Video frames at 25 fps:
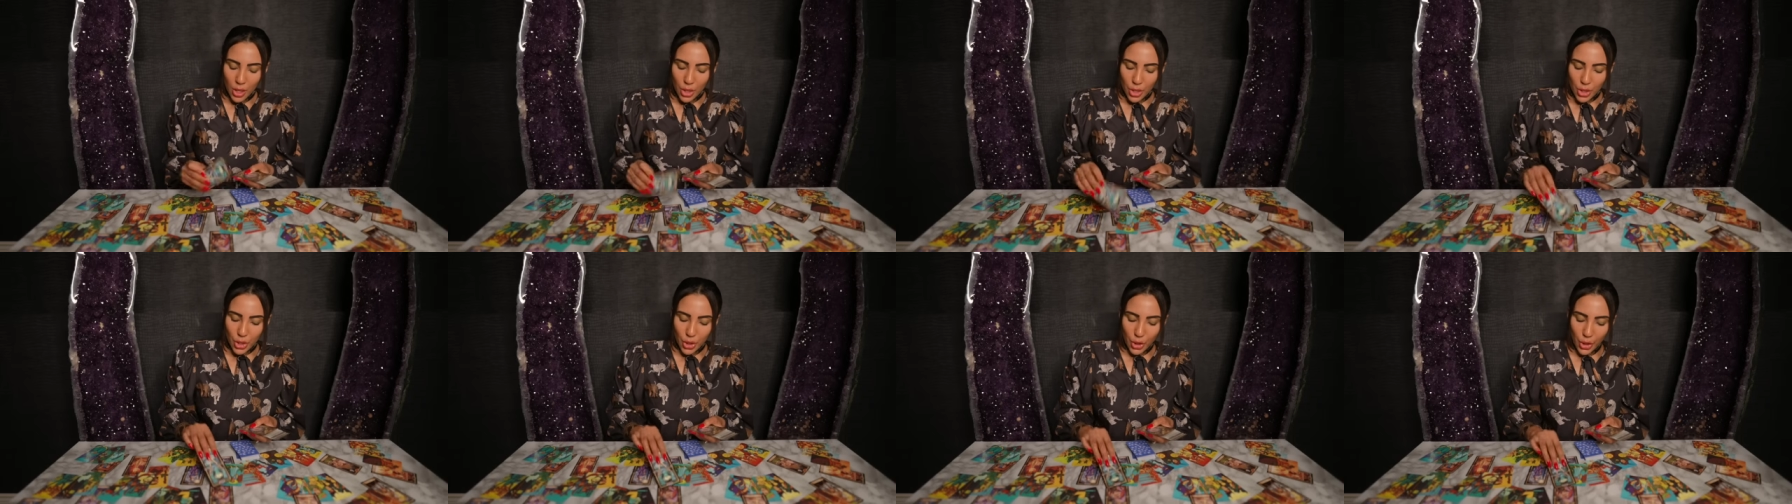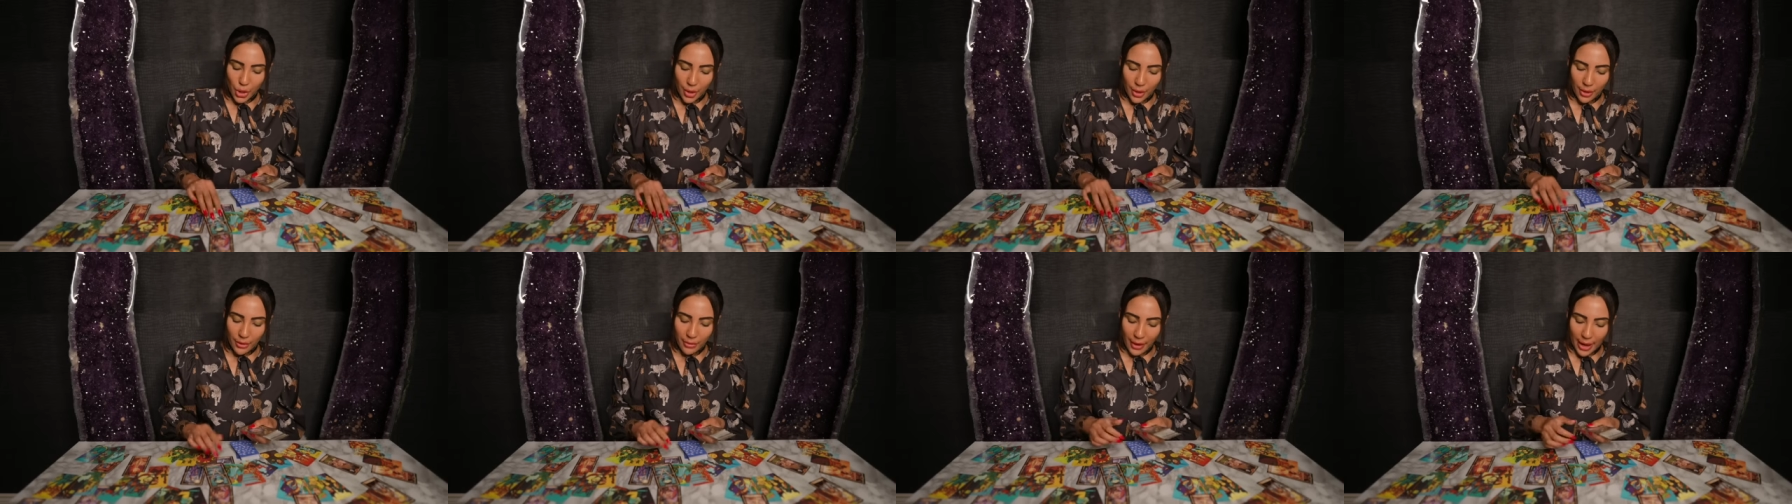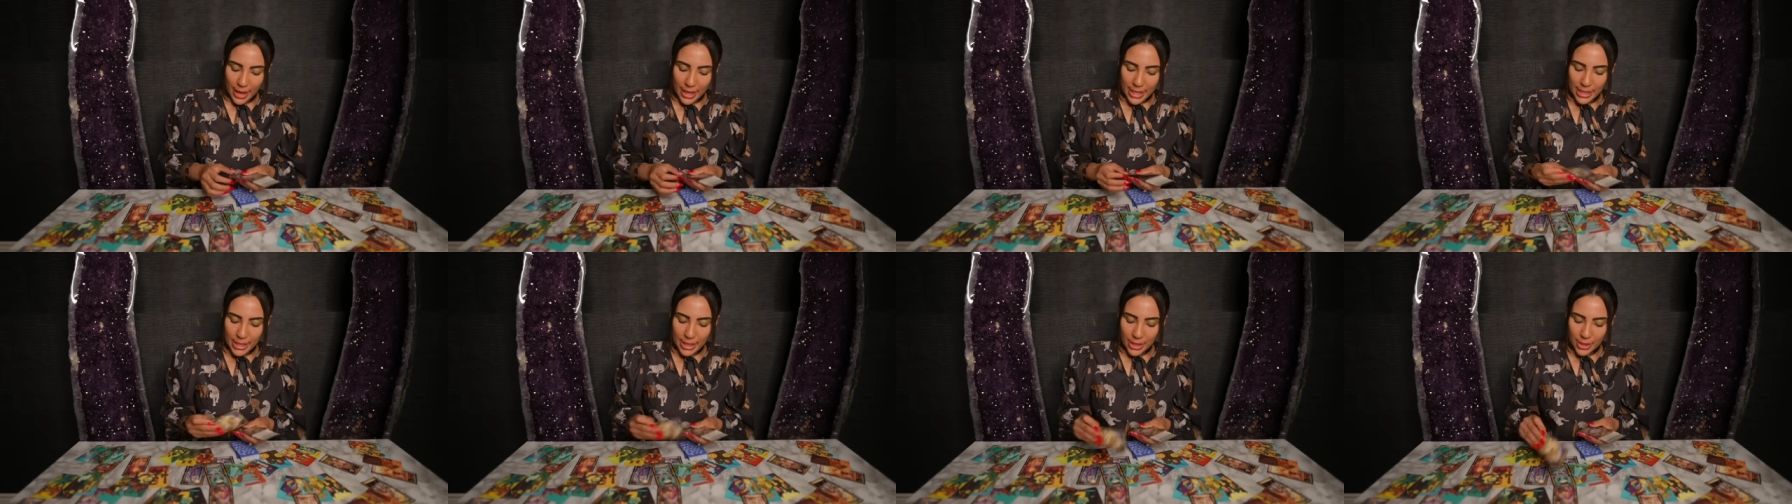So your
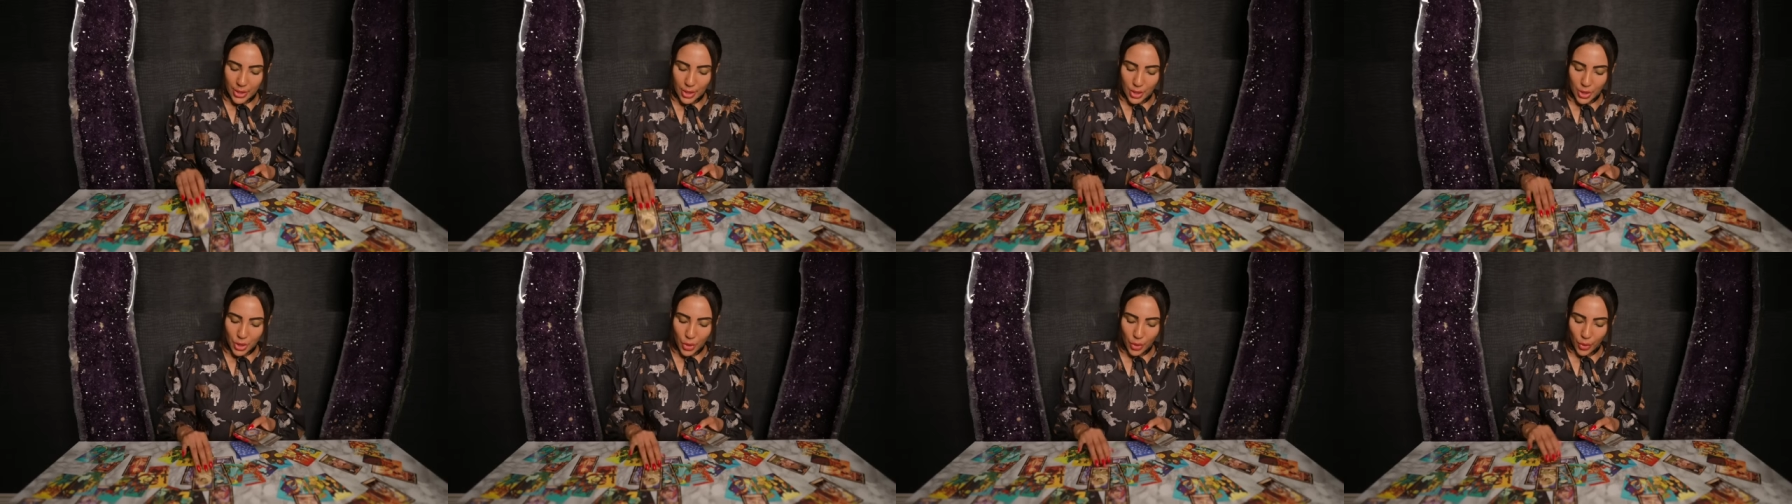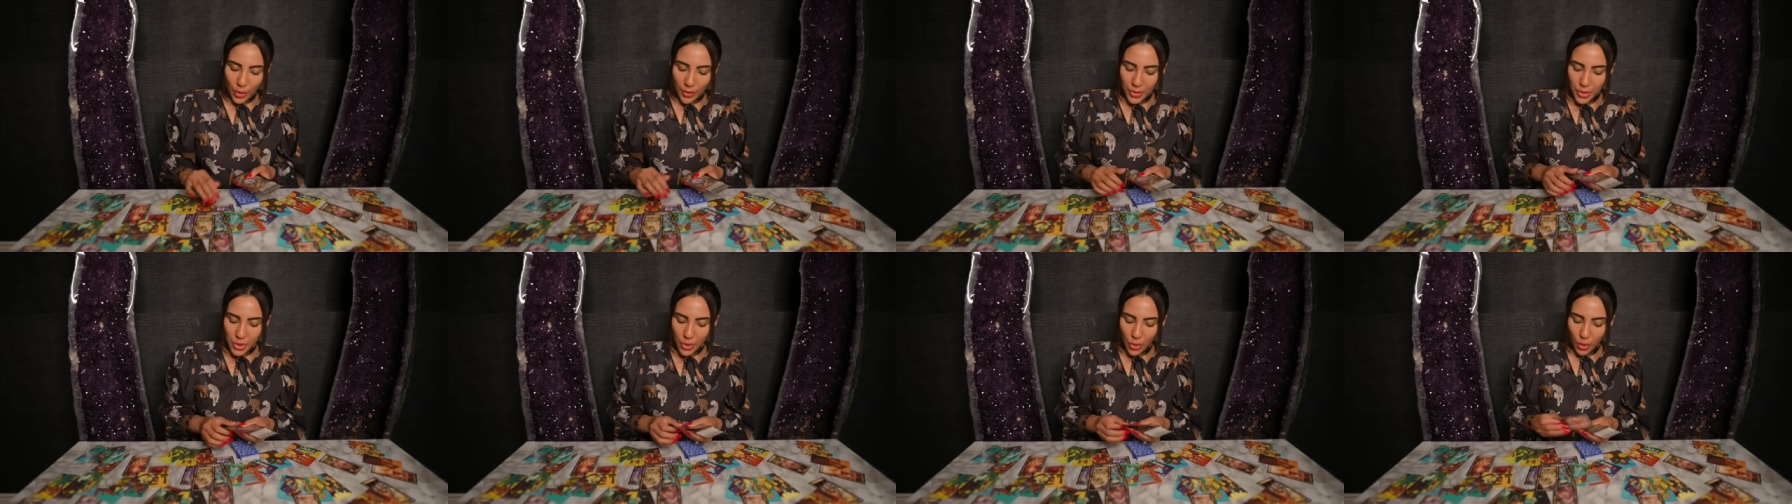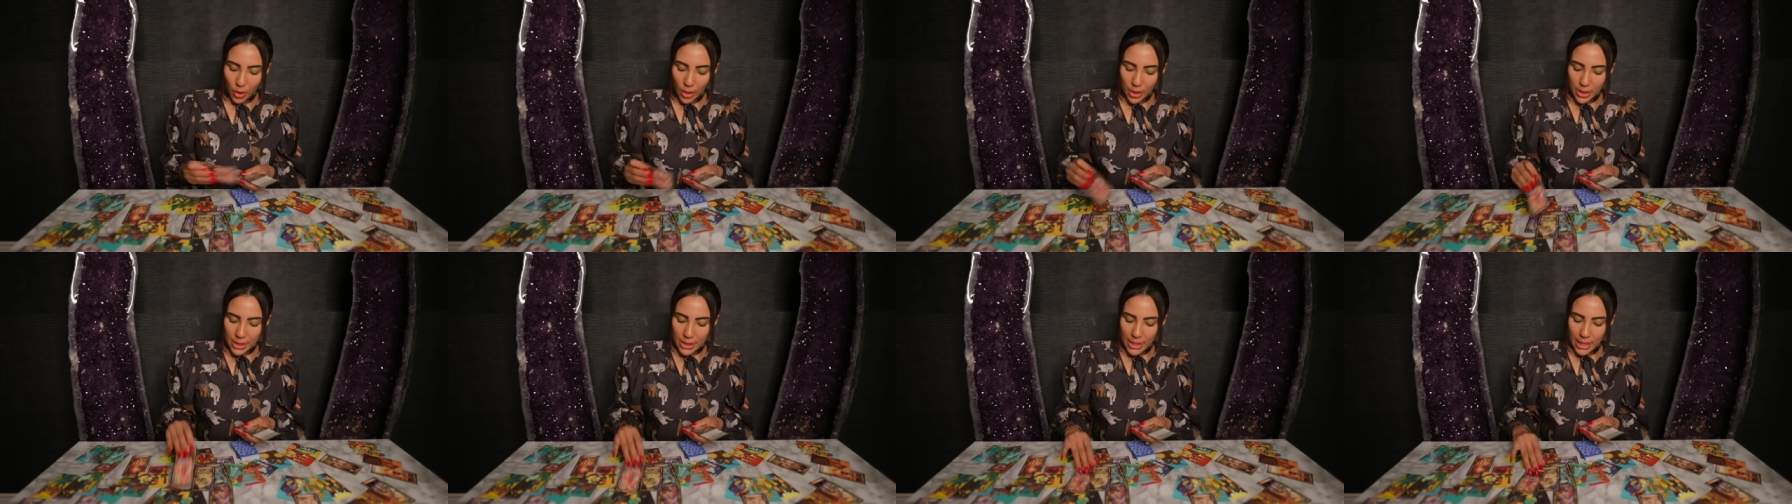advice is the Two of
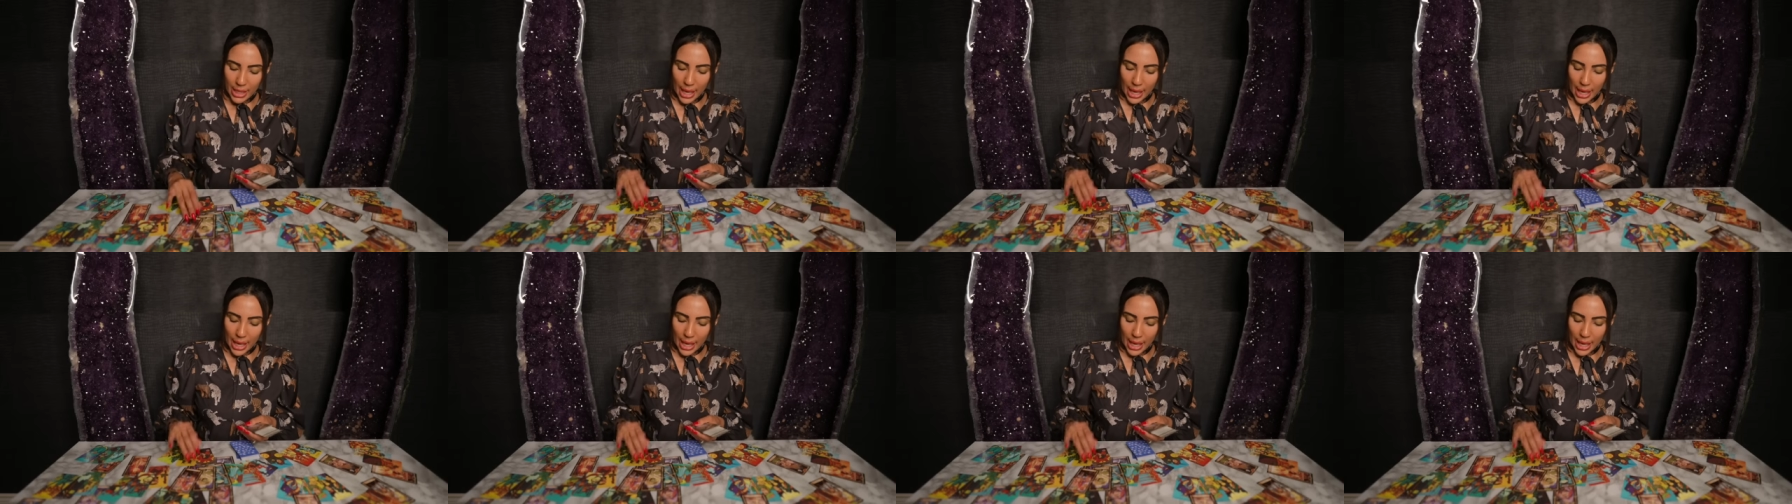Swords,